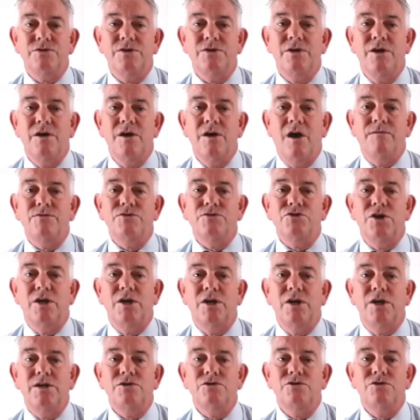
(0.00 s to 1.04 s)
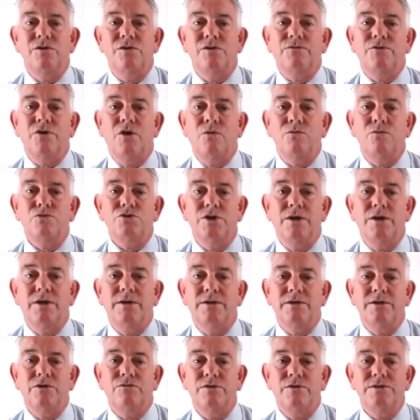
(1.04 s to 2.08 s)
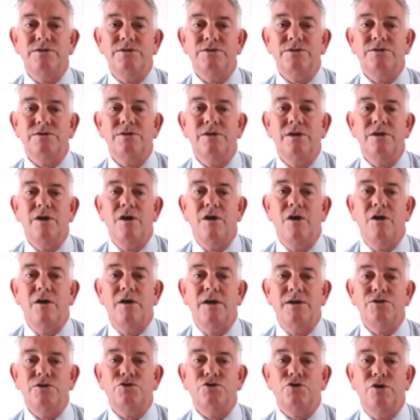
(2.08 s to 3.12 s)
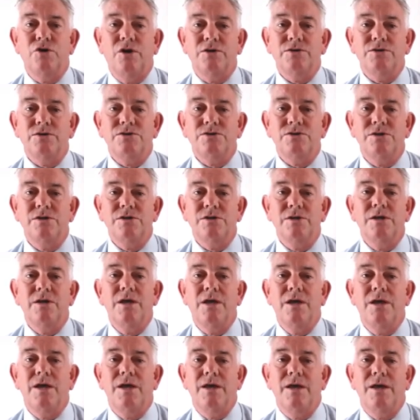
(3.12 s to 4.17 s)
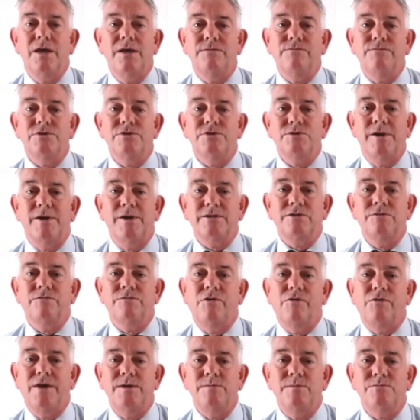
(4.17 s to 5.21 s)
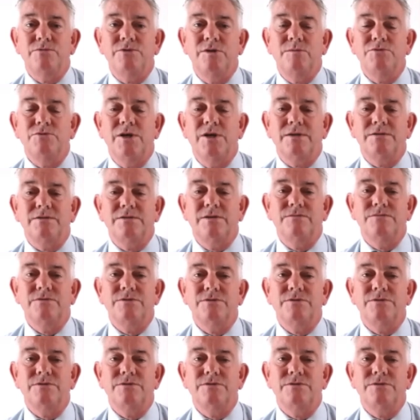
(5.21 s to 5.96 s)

of a change of culture and increase in trust in respect of our aims and objectives.